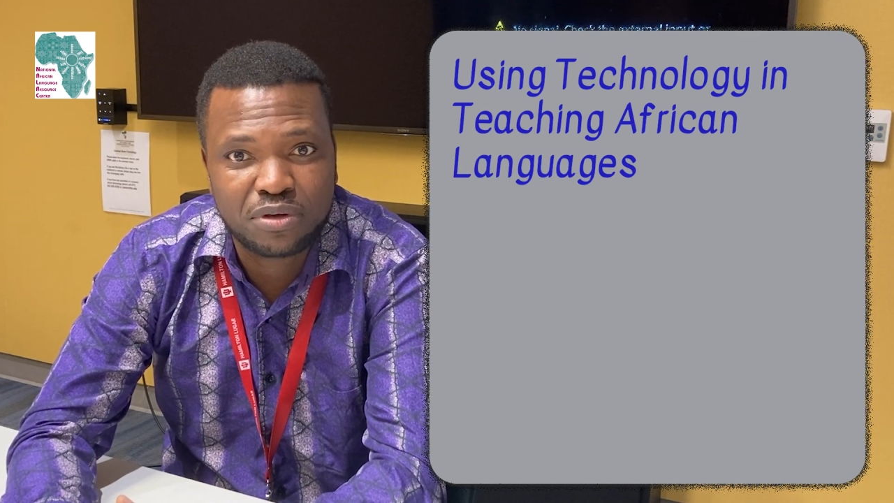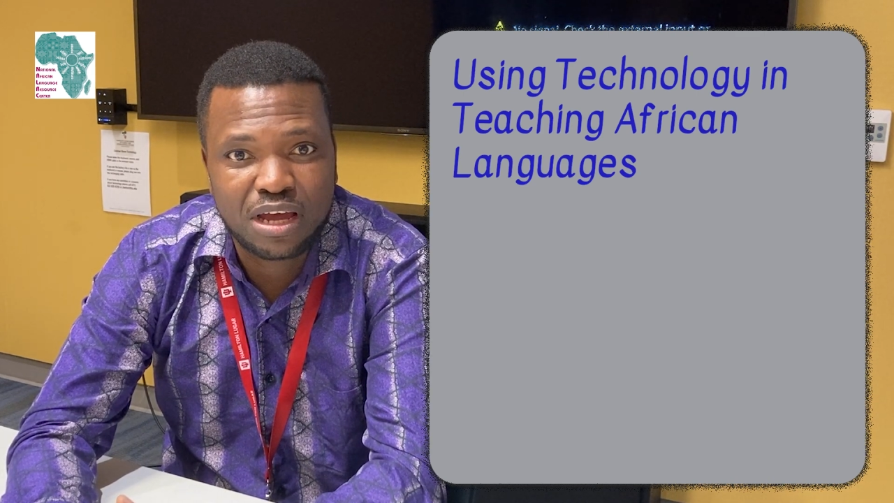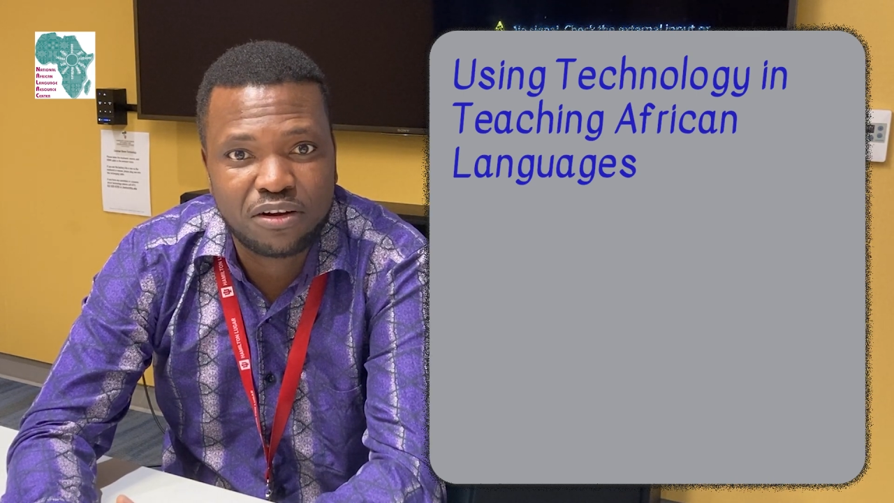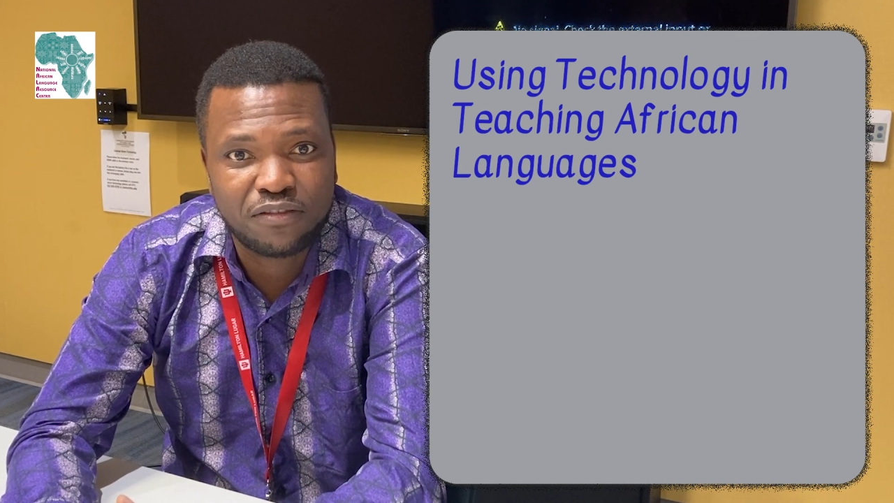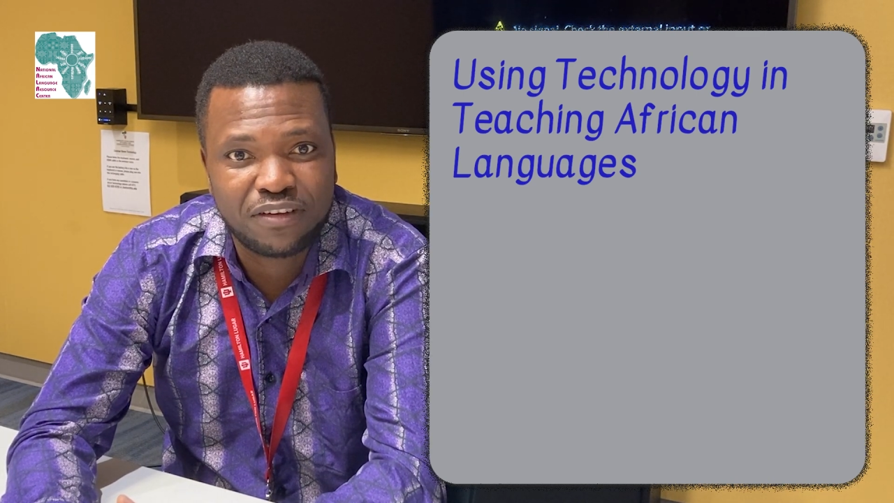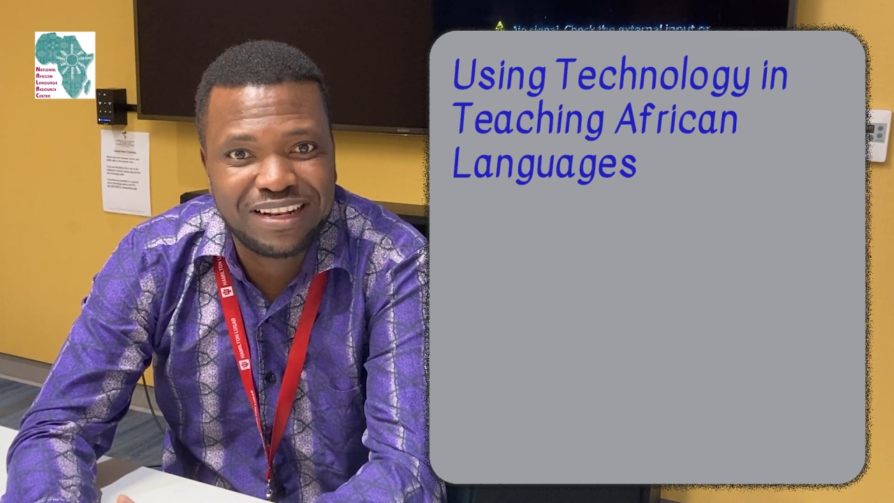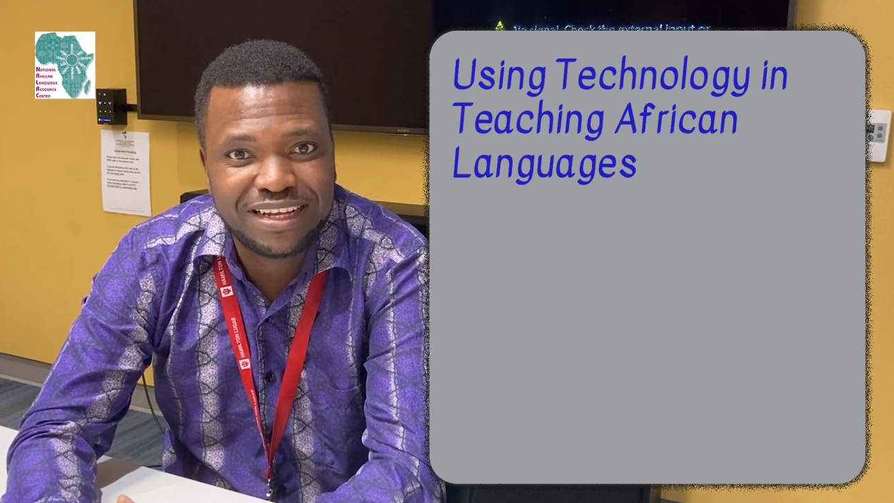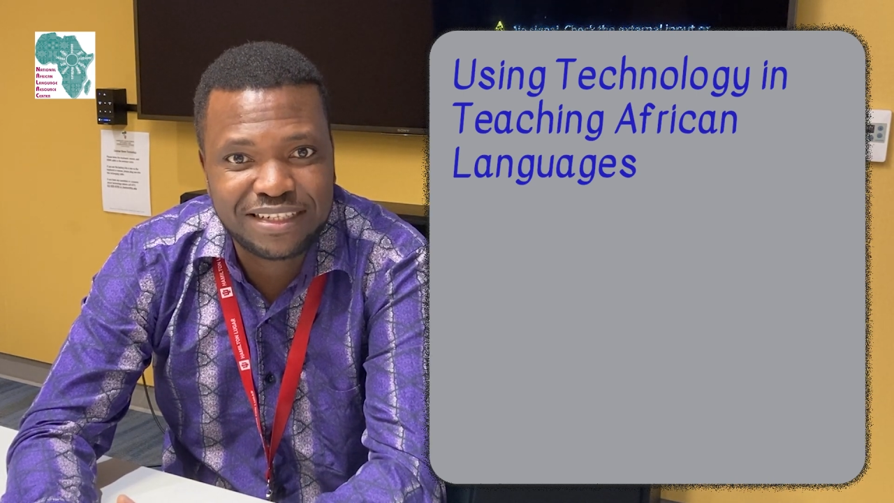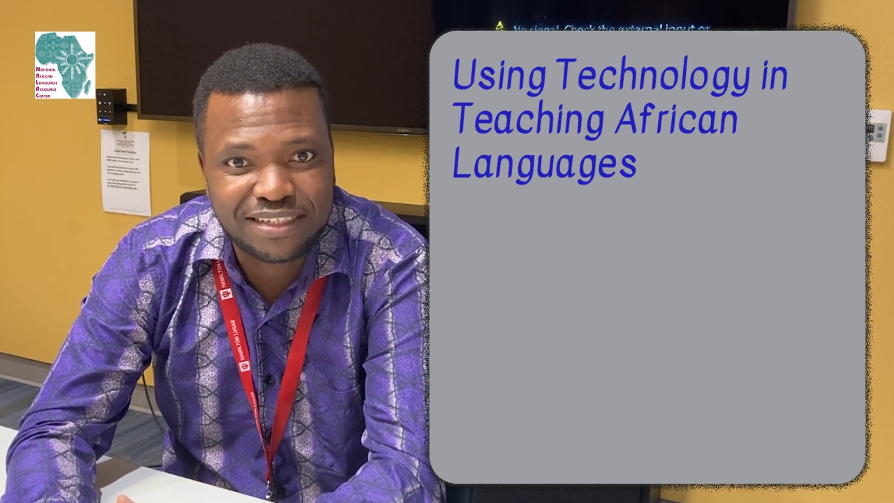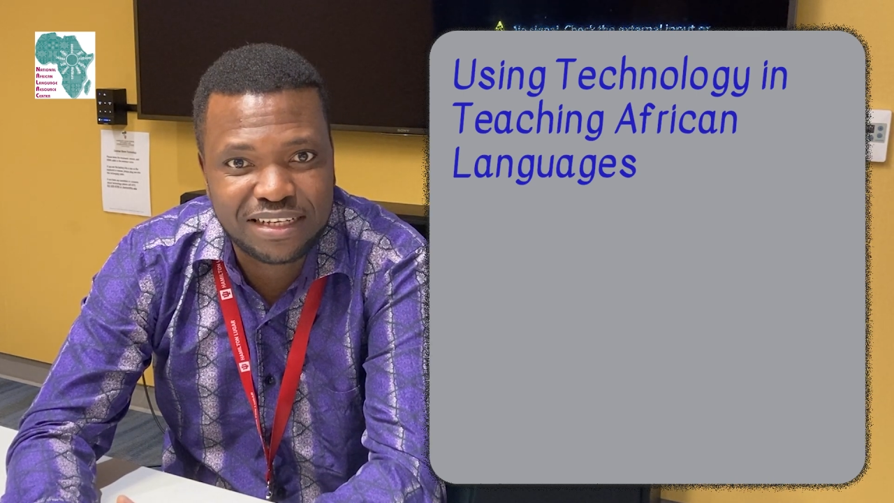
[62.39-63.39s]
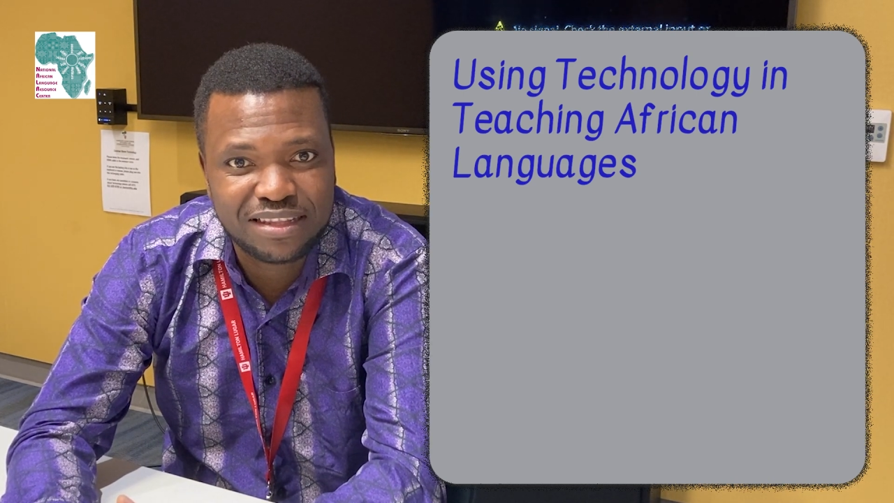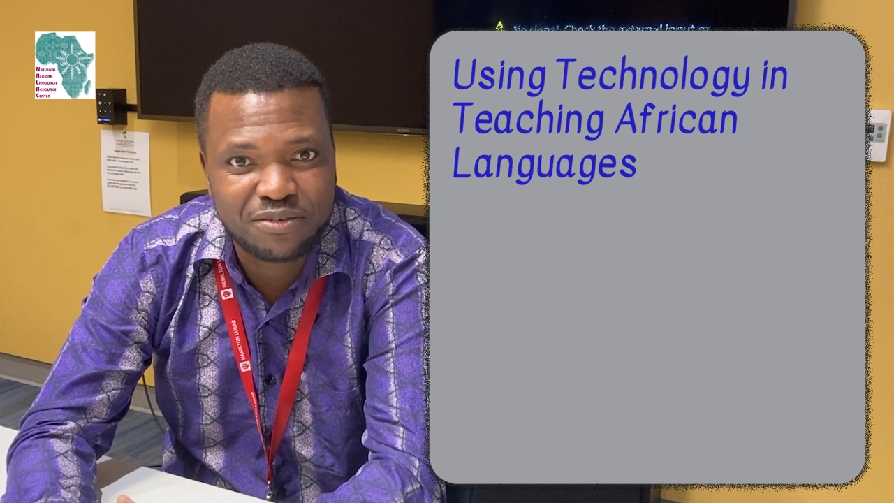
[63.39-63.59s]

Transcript: kind of lessen the